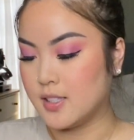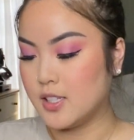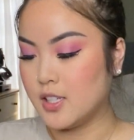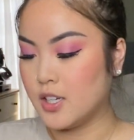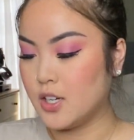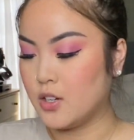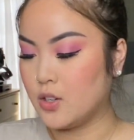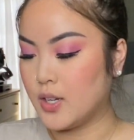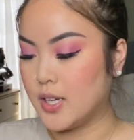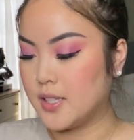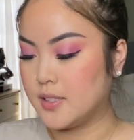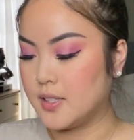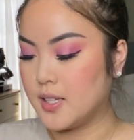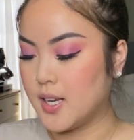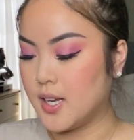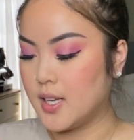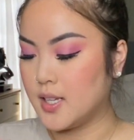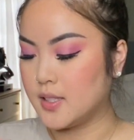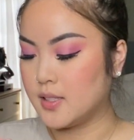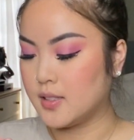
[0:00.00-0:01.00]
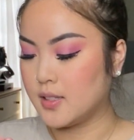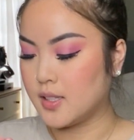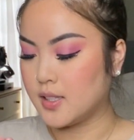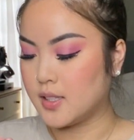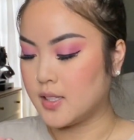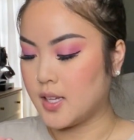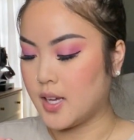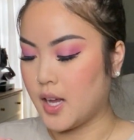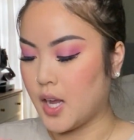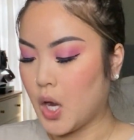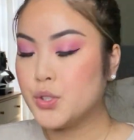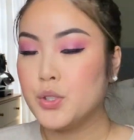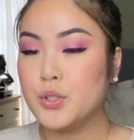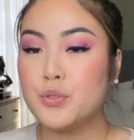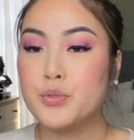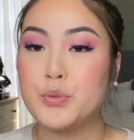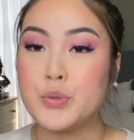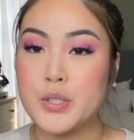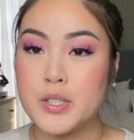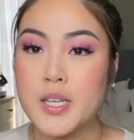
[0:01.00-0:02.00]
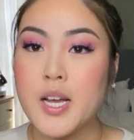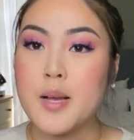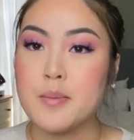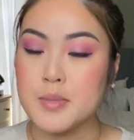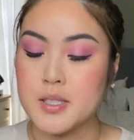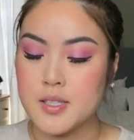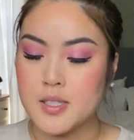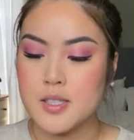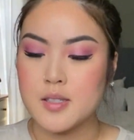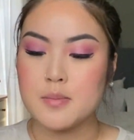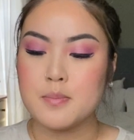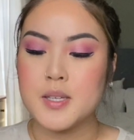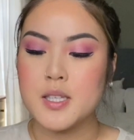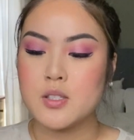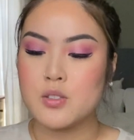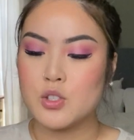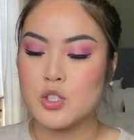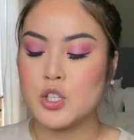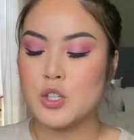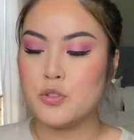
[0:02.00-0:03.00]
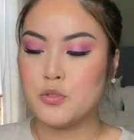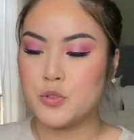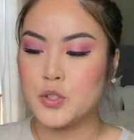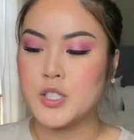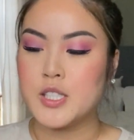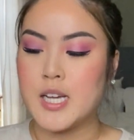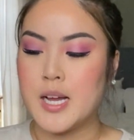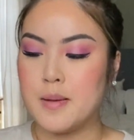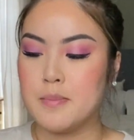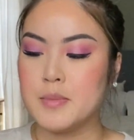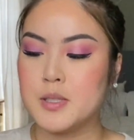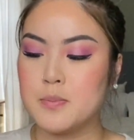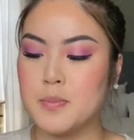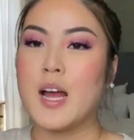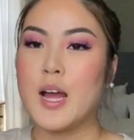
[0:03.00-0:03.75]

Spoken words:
you know, it says, let's see, 2 to 4 times. It says mist 2 to 4 times.